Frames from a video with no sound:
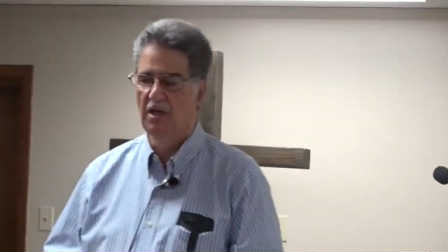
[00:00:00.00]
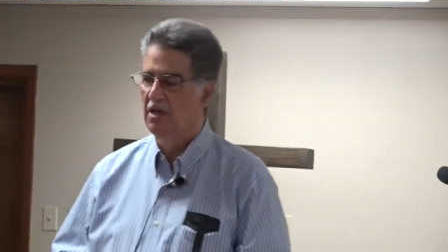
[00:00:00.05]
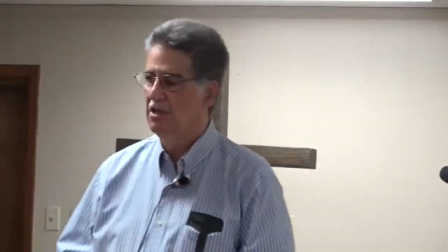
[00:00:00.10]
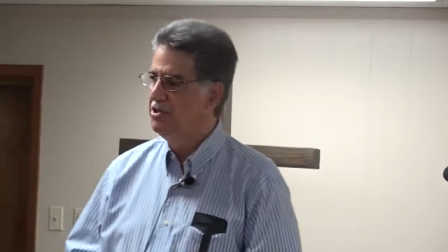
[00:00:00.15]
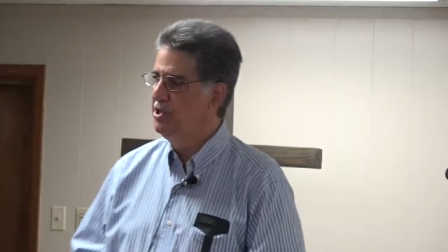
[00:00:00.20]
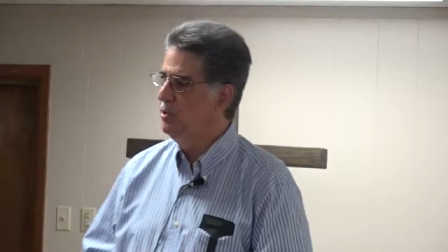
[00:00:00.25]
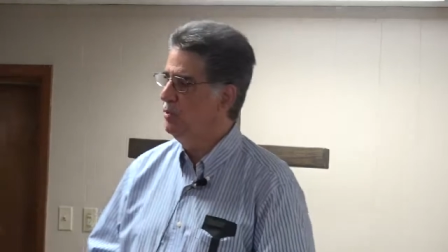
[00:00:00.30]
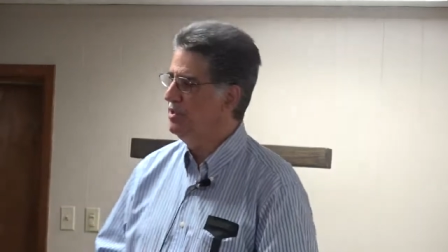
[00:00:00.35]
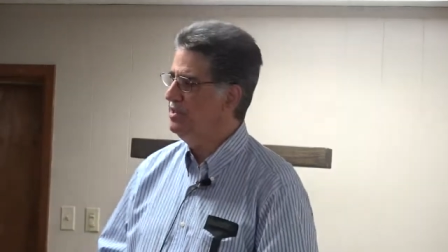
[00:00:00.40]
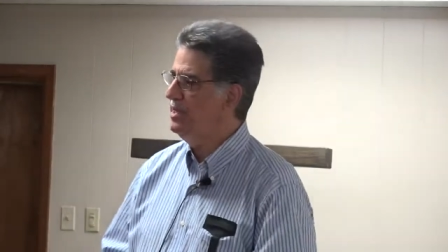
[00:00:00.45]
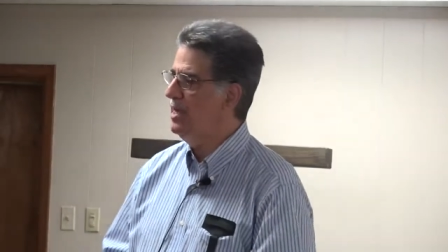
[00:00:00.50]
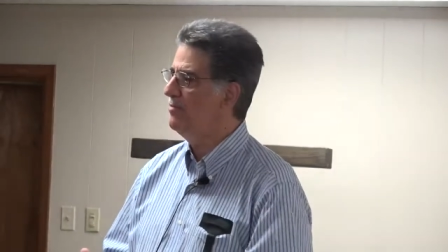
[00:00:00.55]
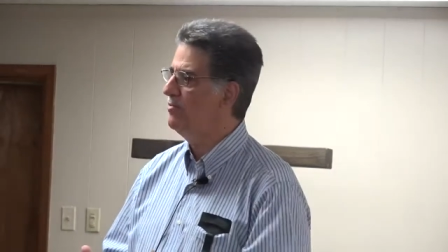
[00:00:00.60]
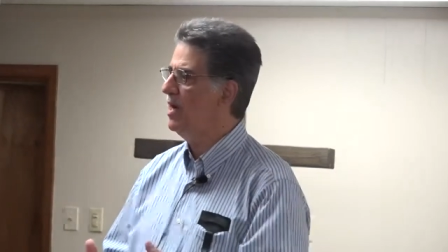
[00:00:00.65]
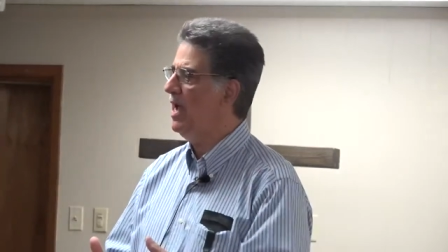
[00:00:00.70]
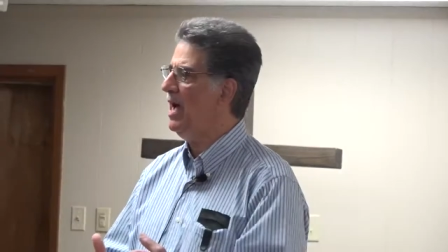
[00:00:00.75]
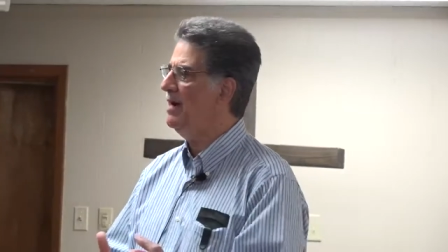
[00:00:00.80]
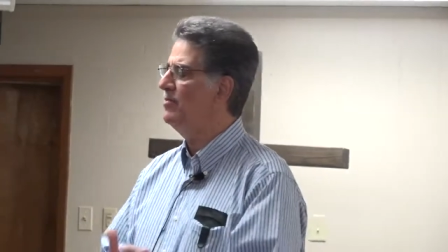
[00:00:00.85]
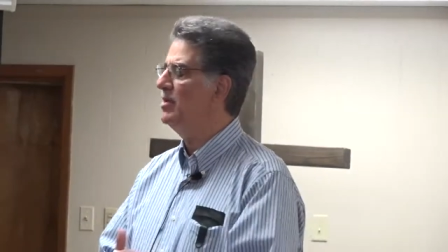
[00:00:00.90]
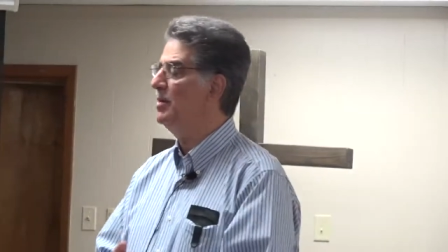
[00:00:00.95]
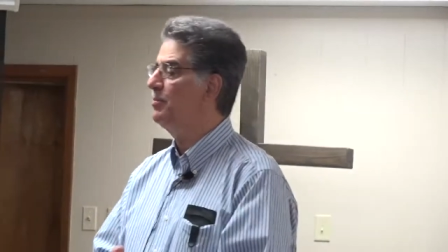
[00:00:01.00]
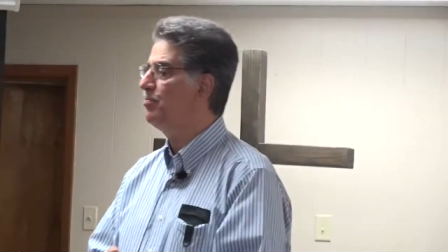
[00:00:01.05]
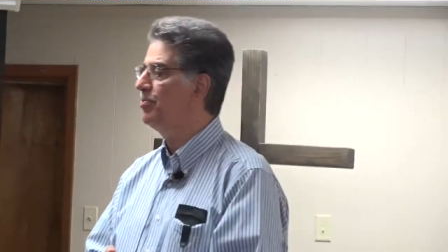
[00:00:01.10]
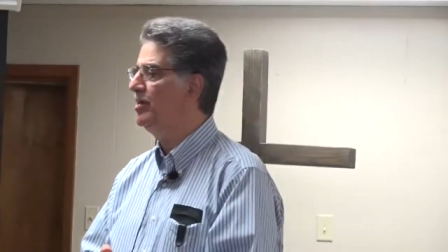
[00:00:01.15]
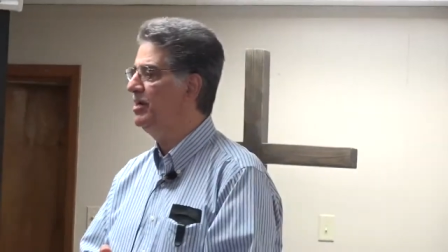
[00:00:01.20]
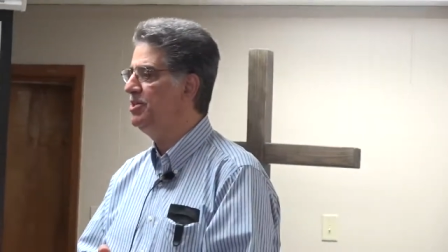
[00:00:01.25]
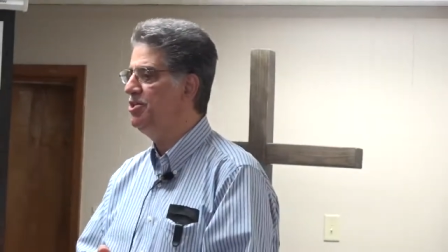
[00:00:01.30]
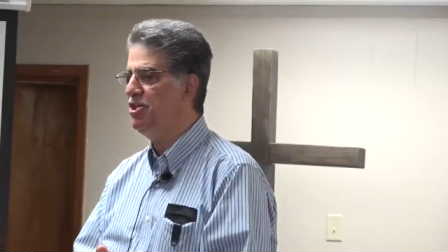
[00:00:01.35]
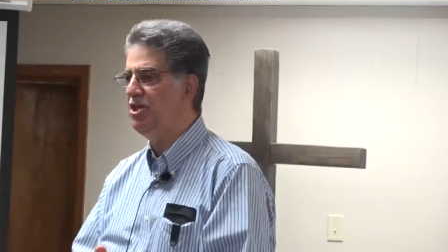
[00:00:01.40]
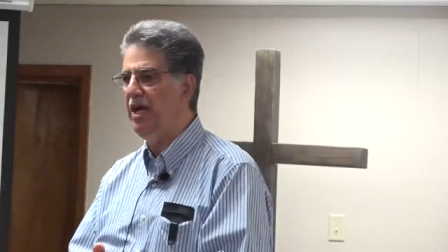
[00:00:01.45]
You would never have an
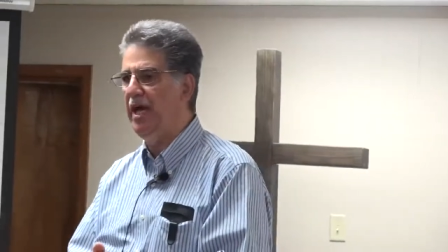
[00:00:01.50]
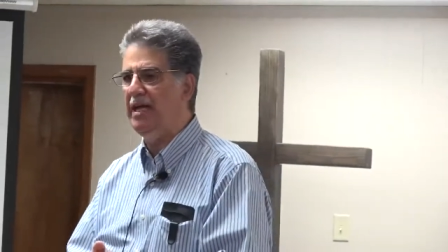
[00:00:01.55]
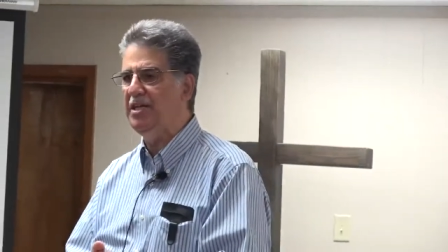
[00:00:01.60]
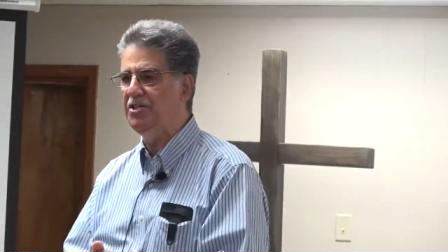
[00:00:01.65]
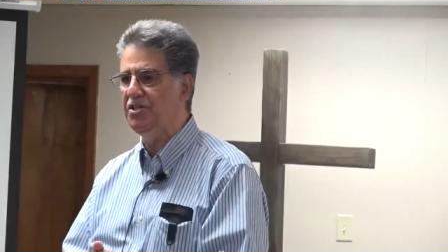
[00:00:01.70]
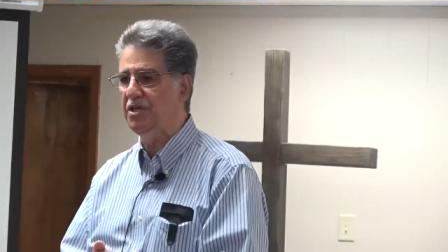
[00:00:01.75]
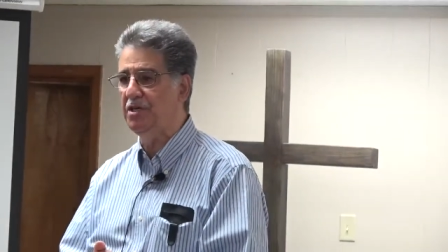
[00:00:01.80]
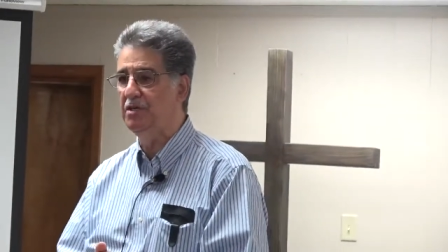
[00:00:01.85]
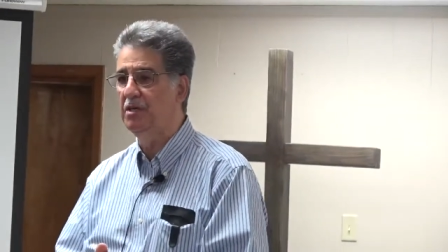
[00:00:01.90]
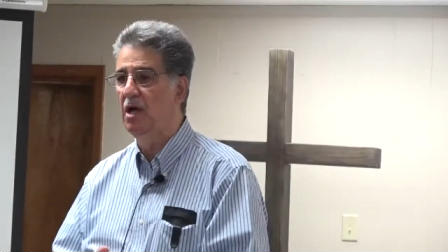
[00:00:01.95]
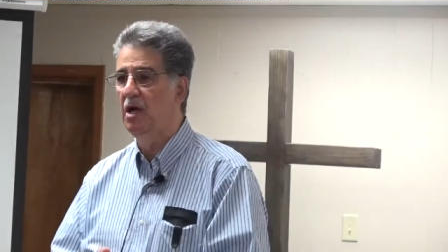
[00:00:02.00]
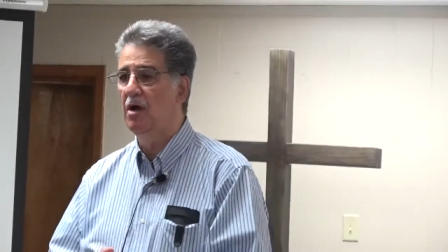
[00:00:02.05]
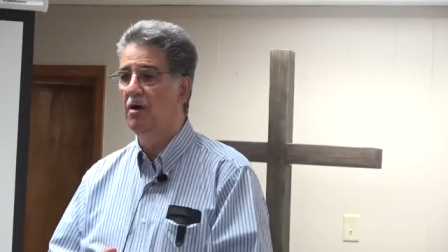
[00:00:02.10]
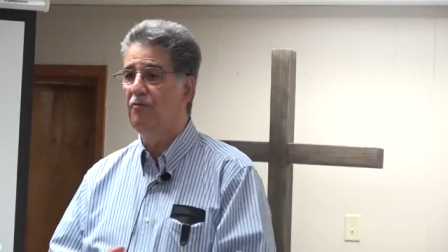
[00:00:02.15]
appreciation